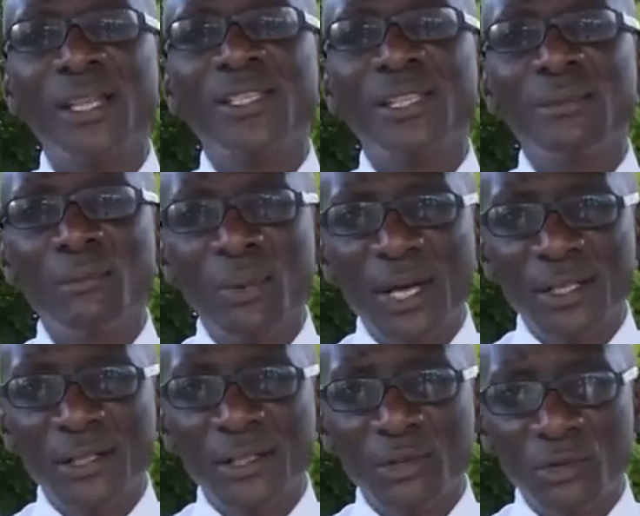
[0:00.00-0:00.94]

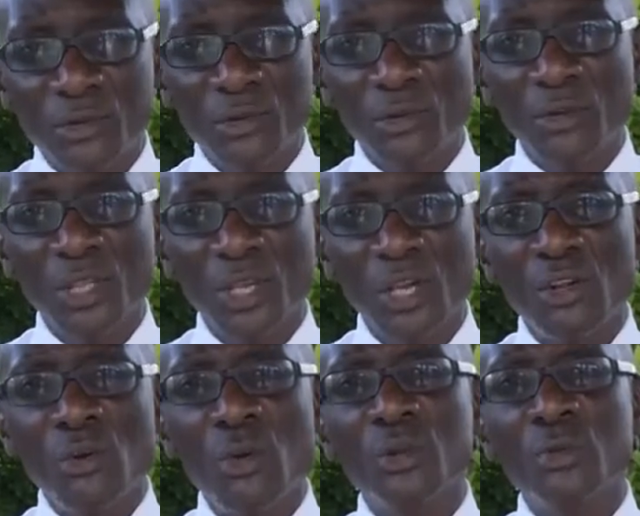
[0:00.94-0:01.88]
demand the truth,
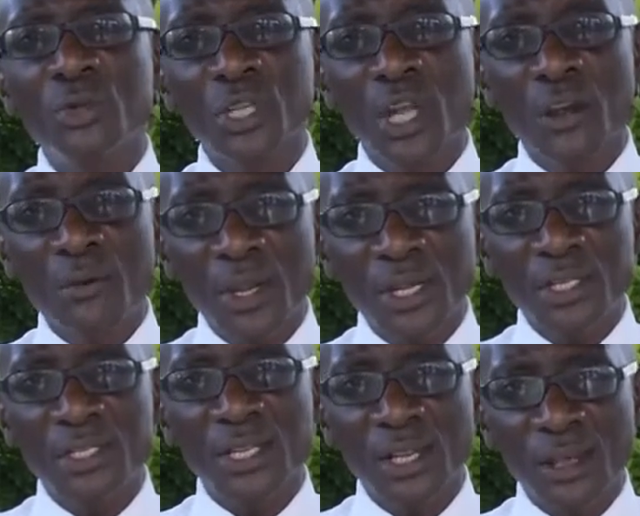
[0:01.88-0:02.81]
no one who was
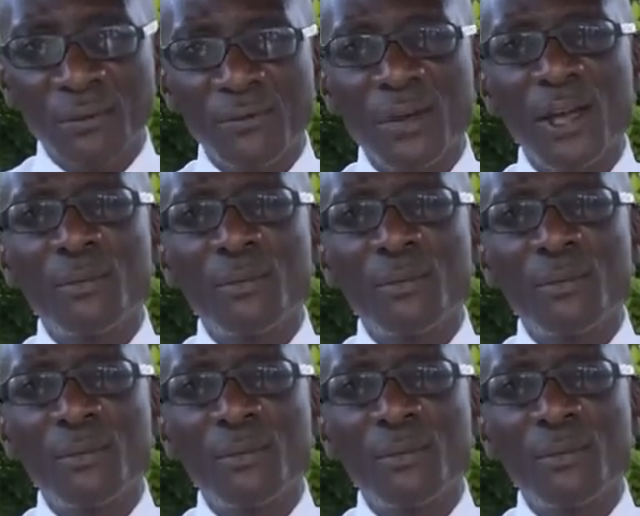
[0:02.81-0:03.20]
courageous enough,